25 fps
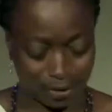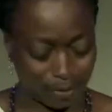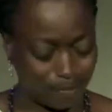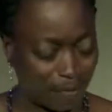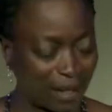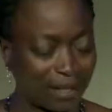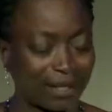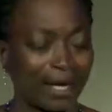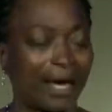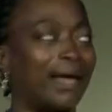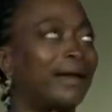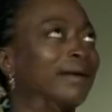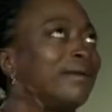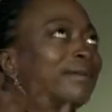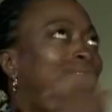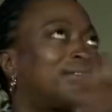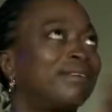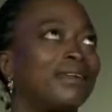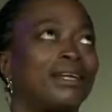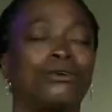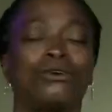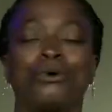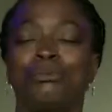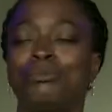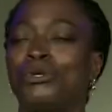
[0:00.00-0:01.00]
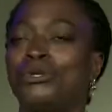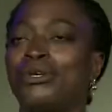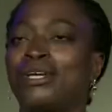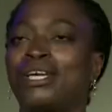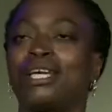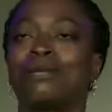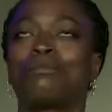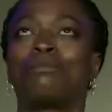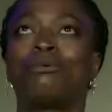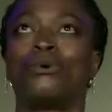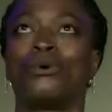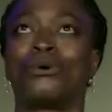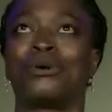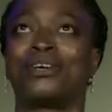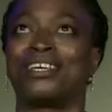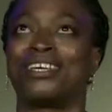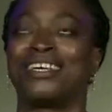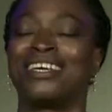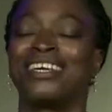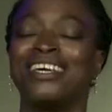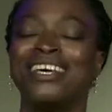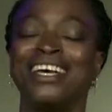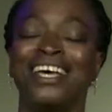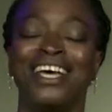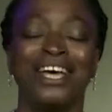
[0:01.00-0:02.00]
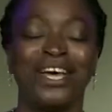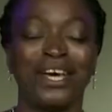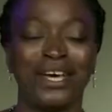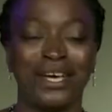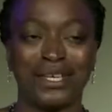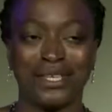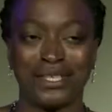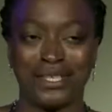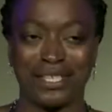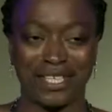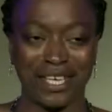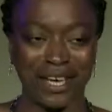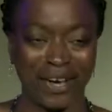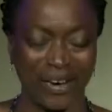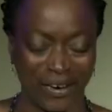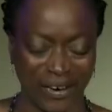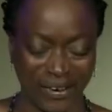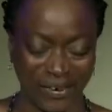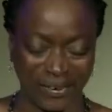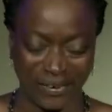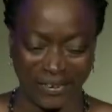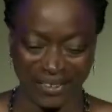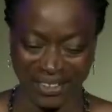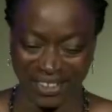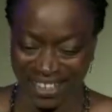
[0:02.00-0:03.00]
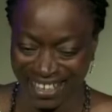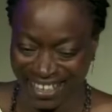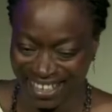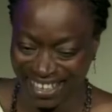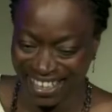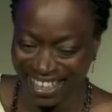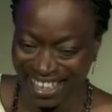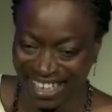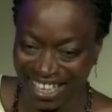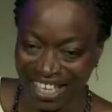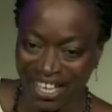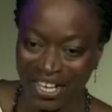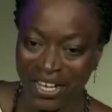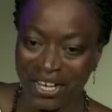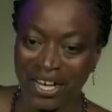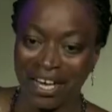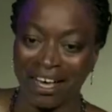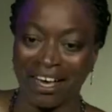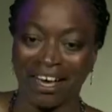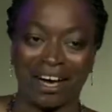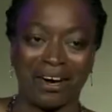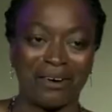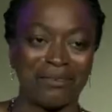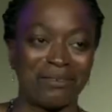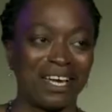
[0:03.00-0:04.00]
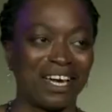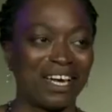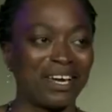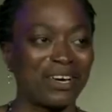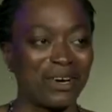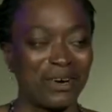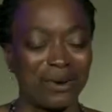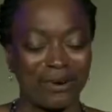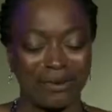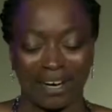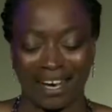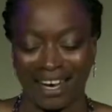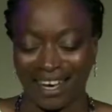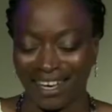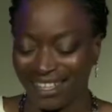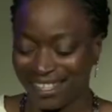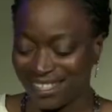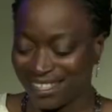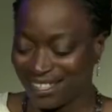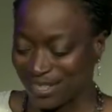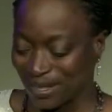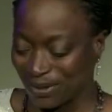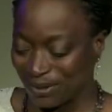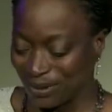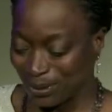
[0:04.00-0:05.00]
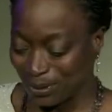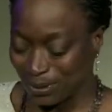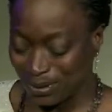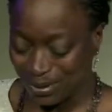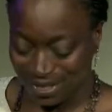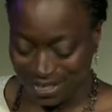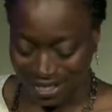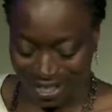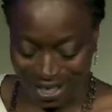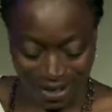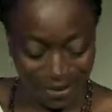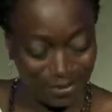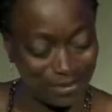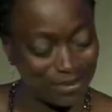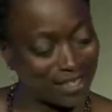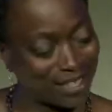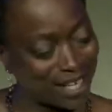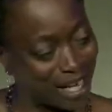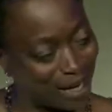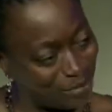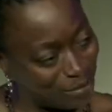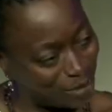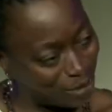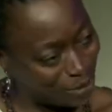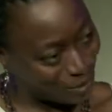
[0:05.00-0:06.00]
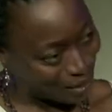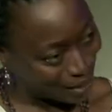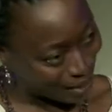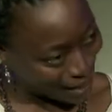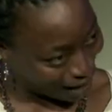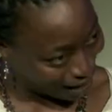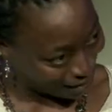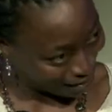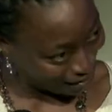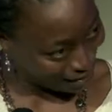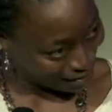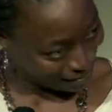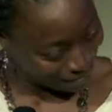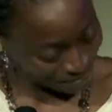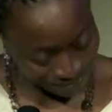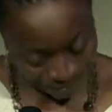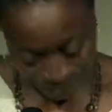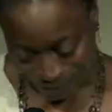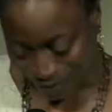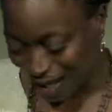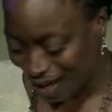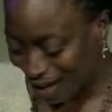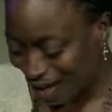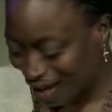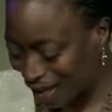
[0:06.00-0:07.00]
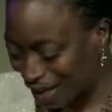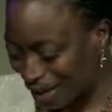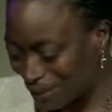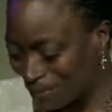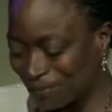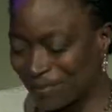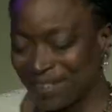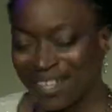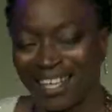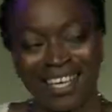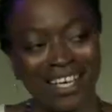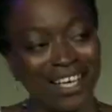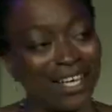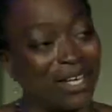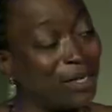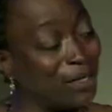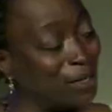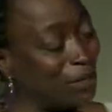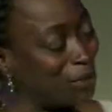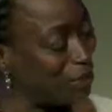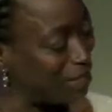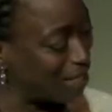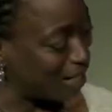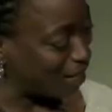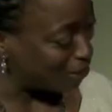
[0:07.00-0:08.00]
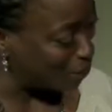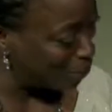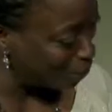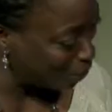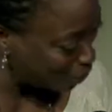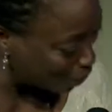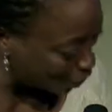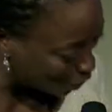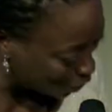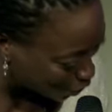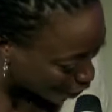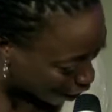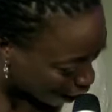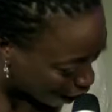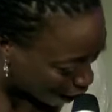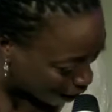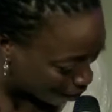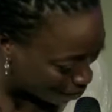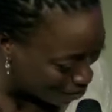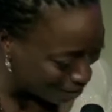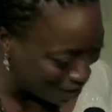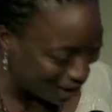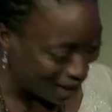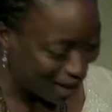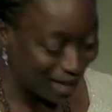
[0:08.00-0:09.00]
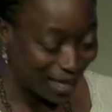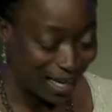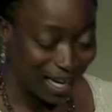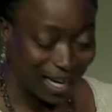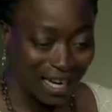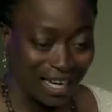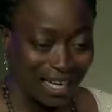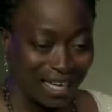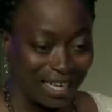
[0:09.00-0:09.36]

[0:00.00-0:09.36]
butt heads and communicate poorly. So I'm like, all right, so note to self, stop doing that. I took the job, and